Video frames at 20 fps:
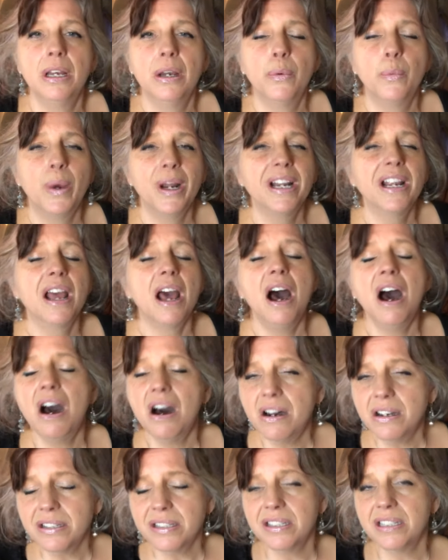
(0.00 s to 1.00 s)
when
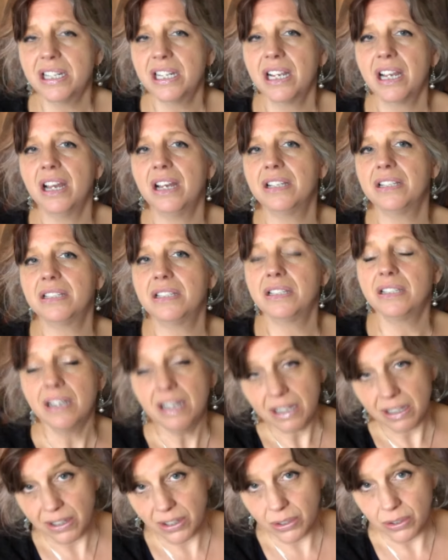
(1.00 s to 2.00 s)
casting a
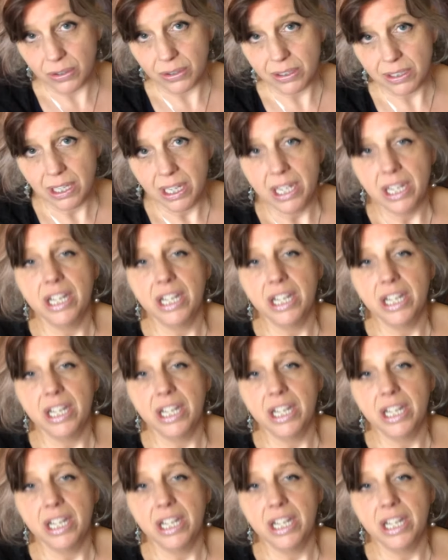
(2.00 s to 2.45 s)
circle